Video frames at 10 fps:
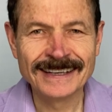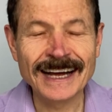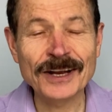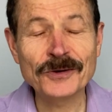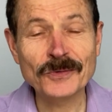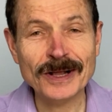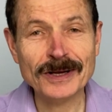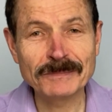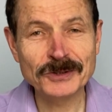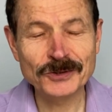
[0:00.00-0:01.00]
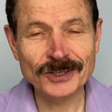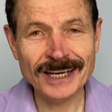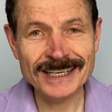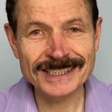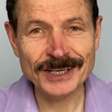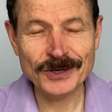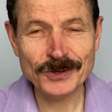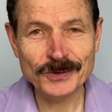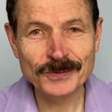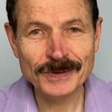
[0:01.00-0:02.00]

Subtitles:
Hello and welcome to today's show.